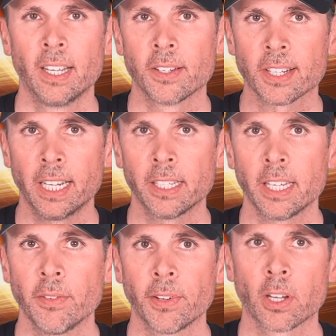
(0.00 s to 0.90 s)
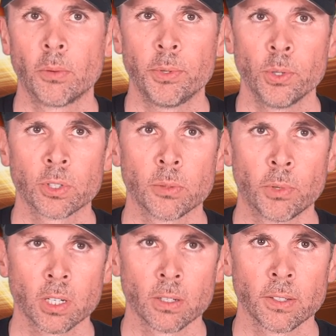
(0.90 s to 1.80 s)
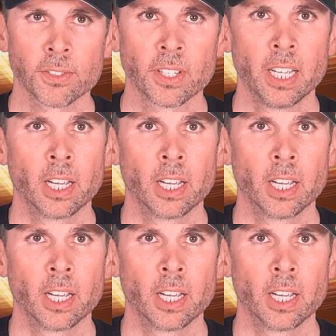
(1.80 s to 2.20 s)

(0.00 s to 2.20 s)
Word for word: scientific computer models